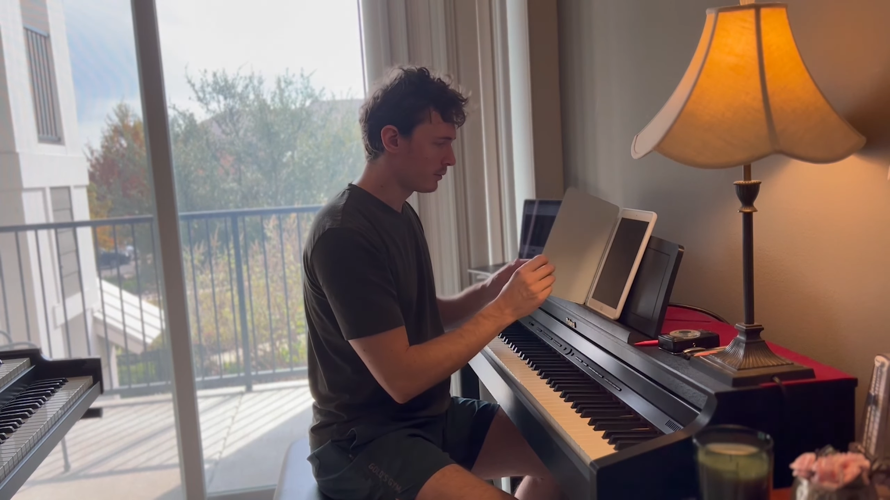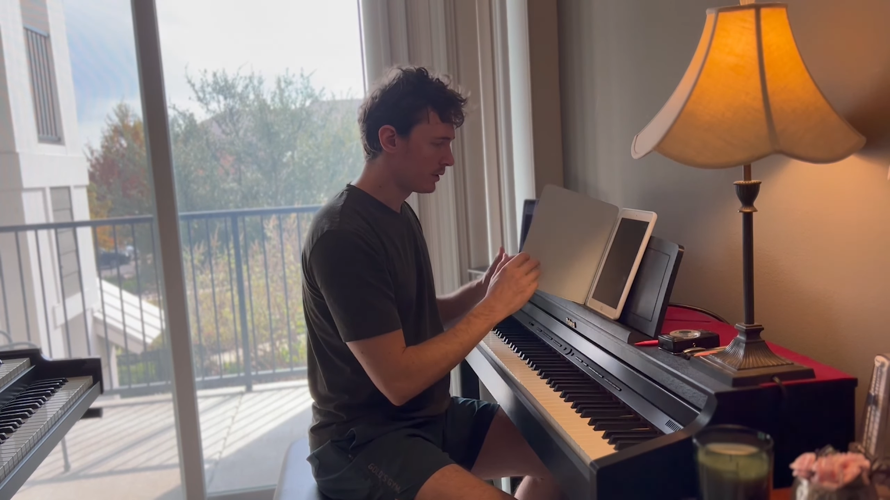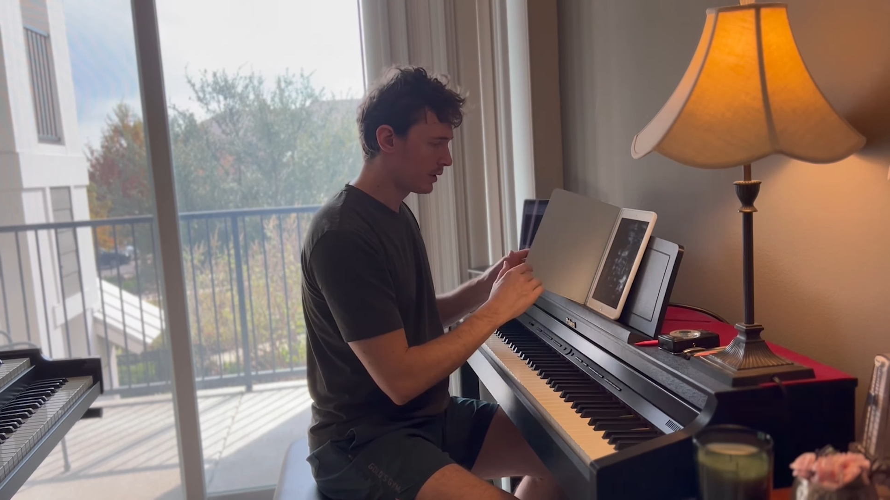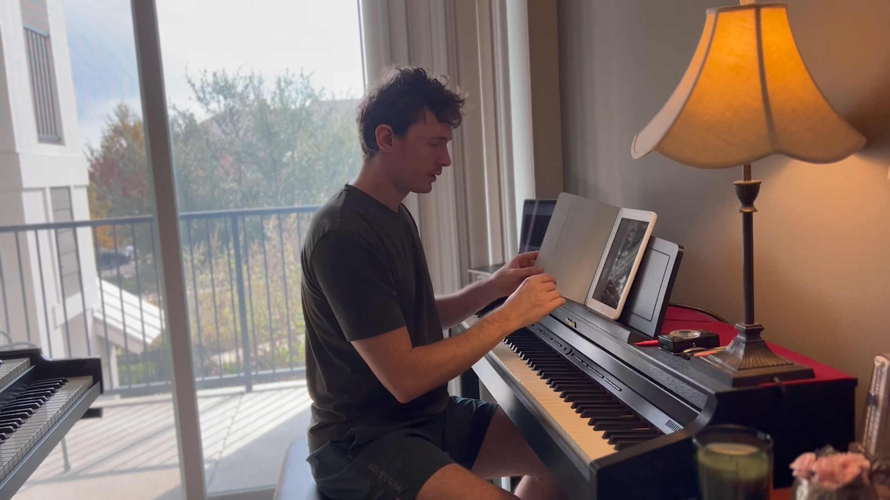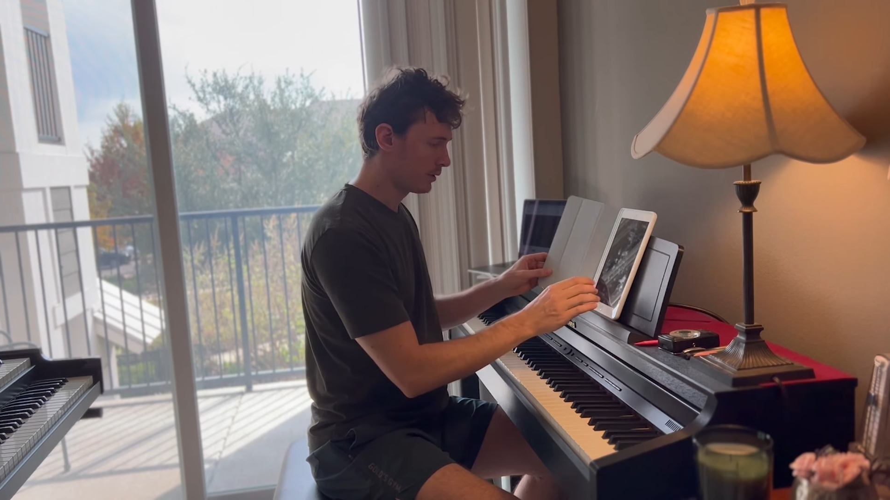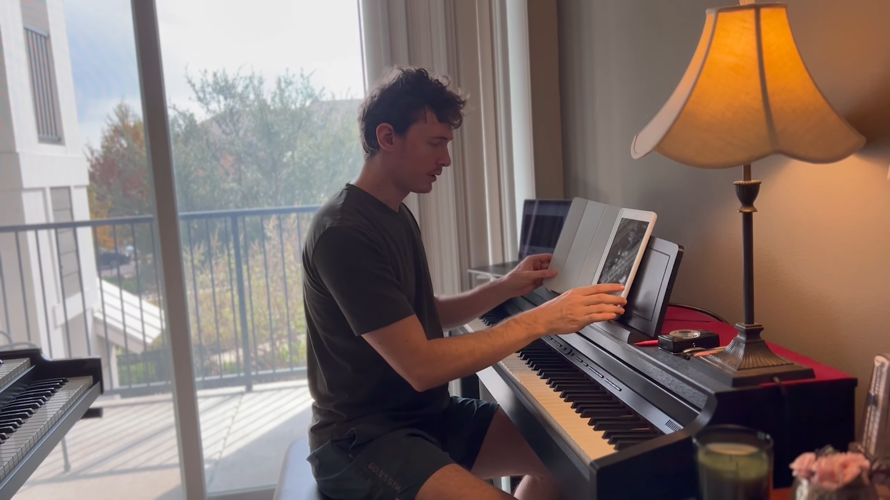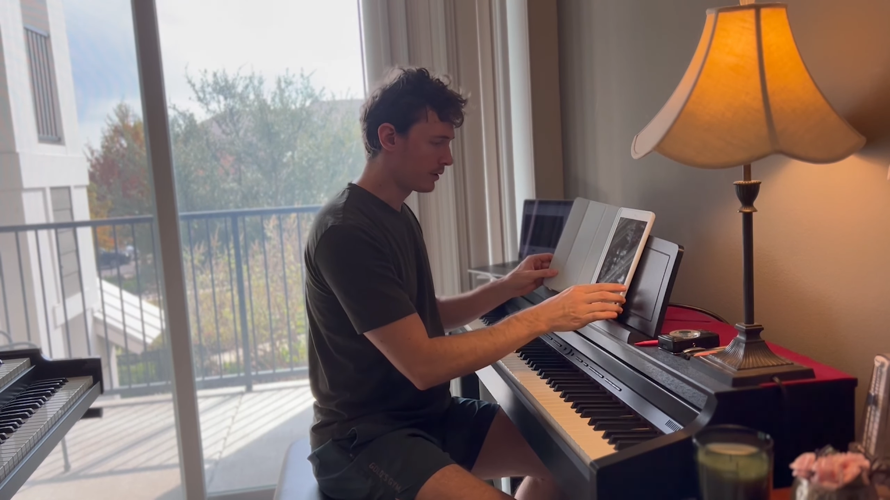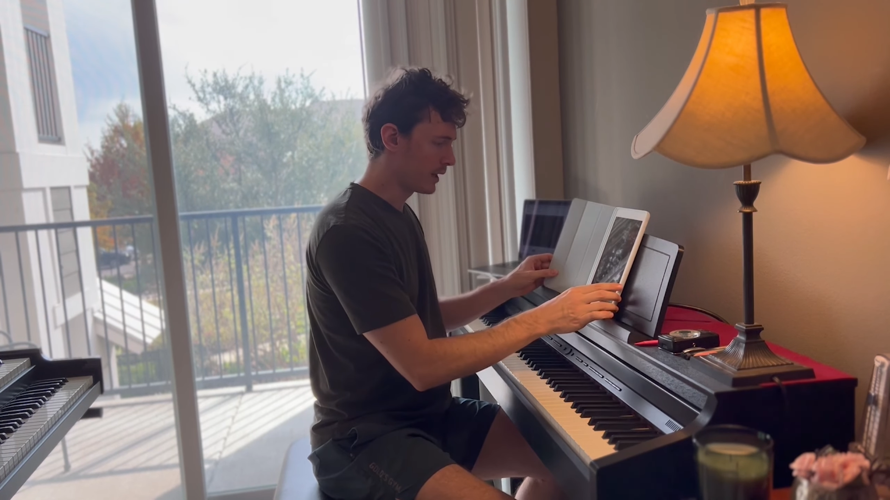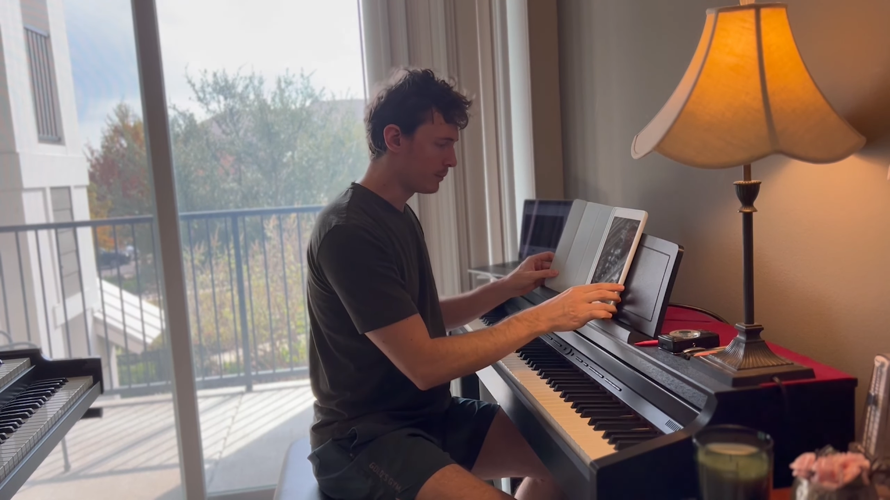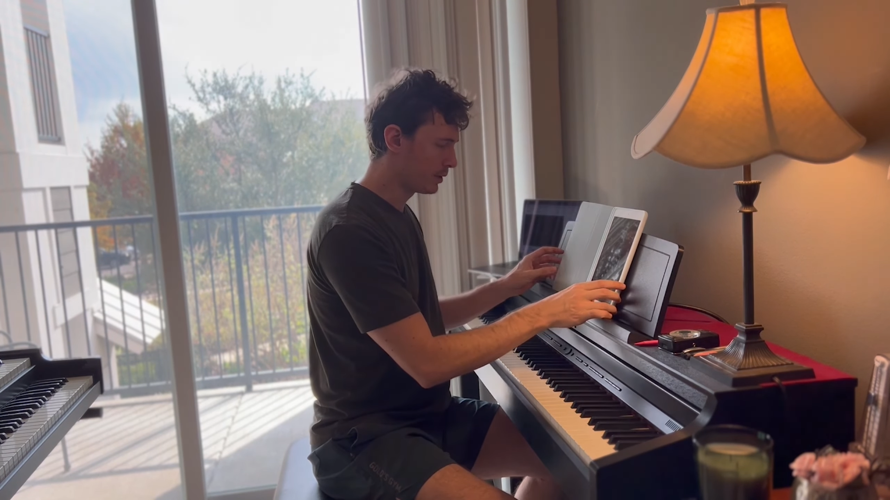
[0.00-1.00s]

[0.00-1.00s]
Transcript: was also a great